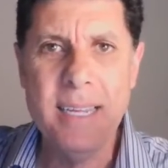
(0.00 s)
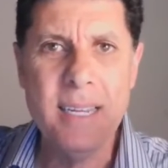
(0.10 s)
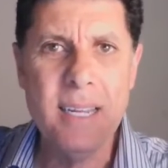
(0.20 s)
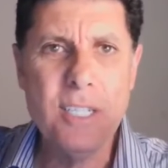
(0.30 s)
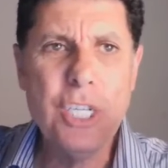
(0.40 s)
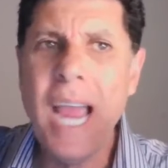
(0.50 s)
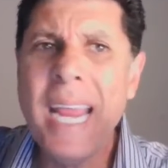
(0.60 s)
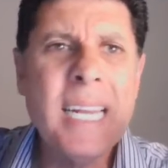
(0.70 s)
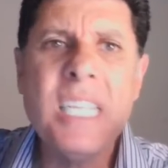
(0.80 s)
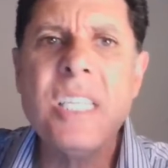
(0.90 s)

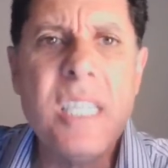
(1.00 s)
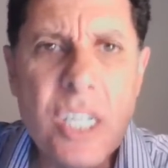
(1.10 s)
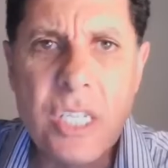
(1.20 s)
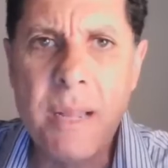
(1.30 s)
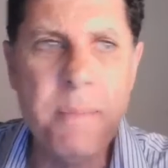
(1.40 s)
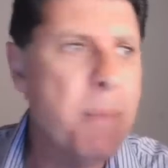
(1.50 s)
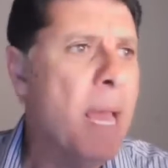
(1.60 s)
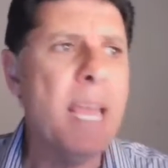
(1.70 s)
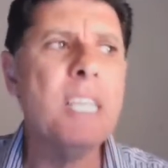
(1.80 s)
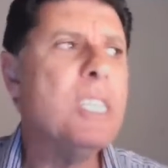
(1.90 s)
China's system
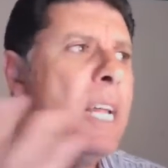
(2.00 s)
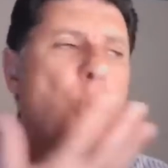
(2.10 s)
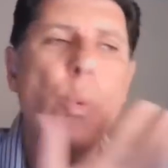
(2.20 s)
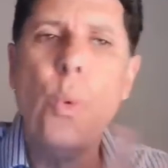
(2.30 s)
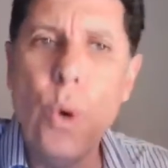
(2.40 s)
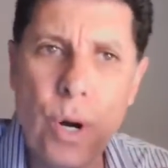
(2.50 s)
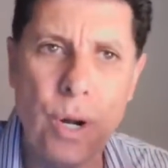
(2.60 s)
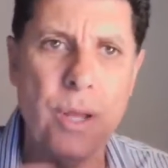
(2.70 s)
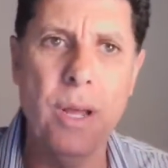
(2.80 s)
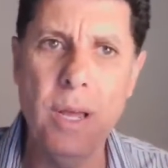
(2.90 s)
is not
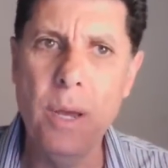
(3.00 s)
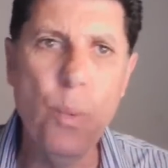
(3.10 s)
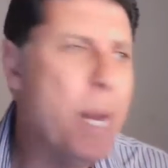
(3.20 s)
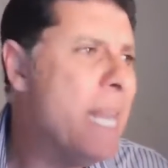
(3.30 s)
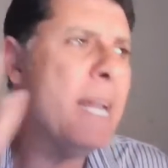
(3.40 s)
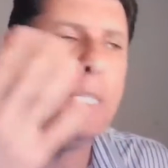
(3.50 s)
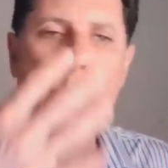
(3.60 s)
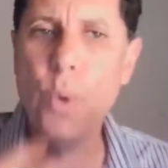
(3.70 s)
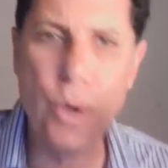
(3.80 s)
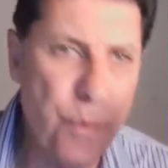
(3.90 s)
will not
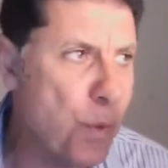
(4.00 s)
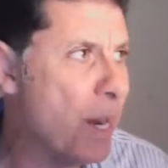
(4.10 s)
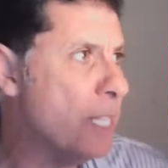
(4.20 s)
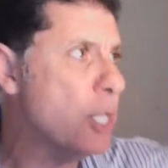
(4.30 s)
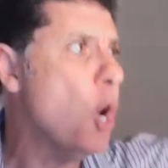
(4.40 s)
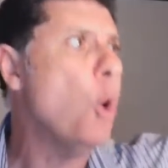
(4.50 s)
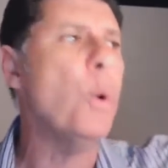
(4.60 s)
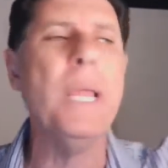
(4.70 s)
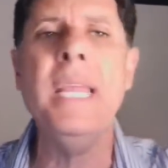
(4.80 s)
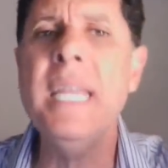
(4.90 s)
work for us or
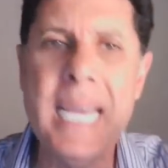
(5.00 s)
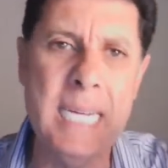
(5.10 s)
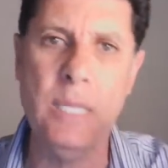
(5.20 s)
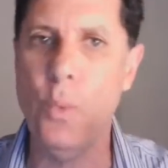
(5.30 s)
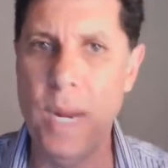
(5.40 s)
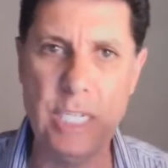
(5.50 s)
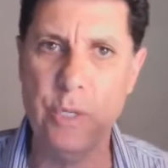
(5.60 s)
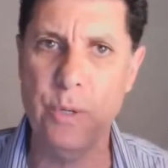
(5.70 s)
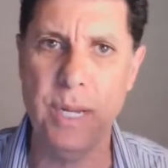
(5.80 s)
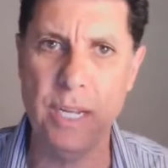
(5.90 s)
any other Western
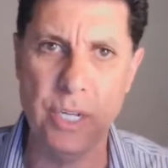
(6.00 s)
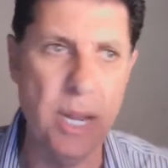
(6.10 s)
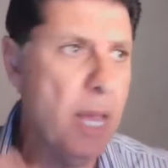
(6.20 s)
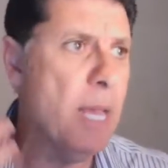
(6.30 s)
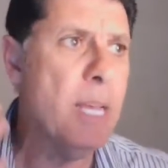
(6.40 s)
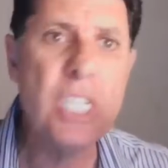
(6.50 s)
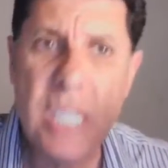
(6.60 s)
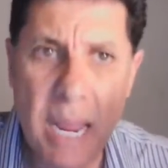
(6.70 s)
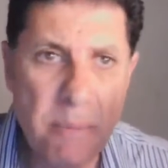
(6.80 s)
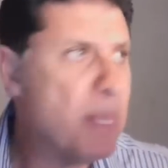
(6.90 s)
nation. Same
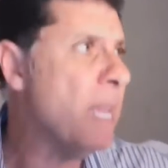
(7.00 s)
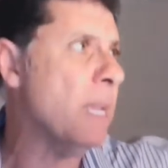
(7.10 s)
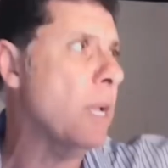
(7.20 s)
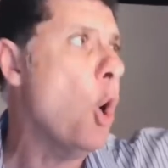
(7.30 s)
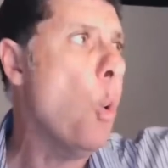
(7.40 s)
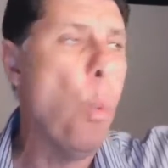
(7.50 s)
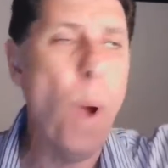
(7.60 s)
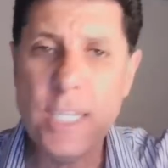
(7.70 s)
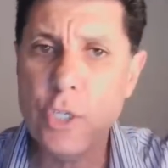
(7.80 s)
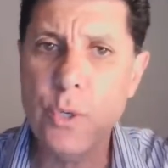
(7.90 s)
thing.
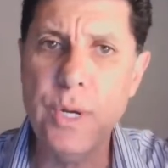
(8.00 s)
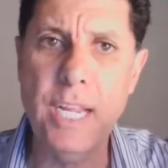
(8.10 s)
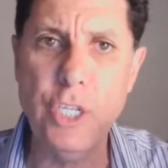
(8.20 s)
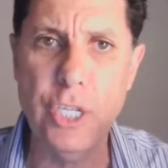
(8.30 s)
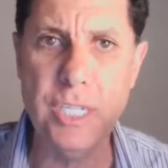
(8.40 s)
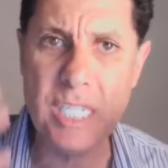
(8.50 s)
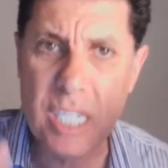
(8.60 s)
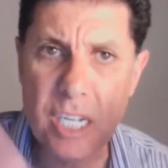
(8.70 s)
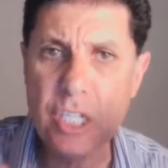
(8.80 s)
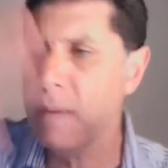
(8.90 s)
Western nations'
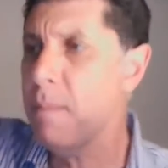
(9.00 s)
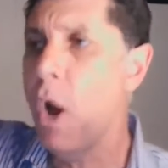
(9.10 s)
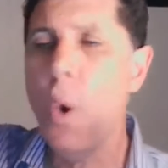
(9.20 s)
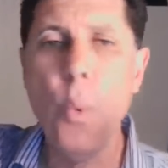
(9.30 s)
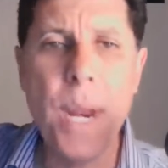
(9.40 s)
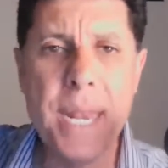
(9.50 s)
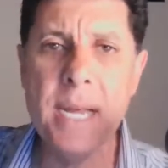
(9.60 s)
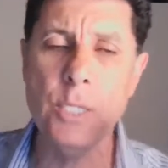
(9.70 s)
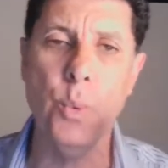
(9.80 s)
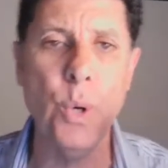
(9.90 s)
system will not
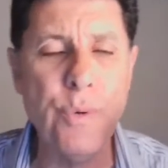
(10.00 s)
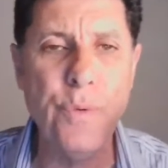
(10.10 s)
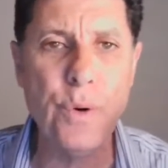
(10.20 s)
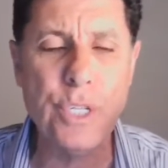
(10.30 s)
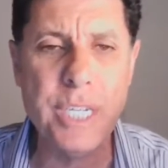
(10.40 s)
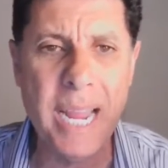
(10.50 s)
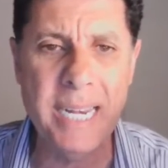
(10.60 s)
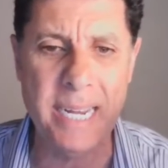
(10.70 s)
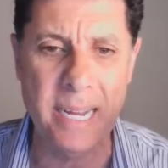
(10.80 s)
work for China.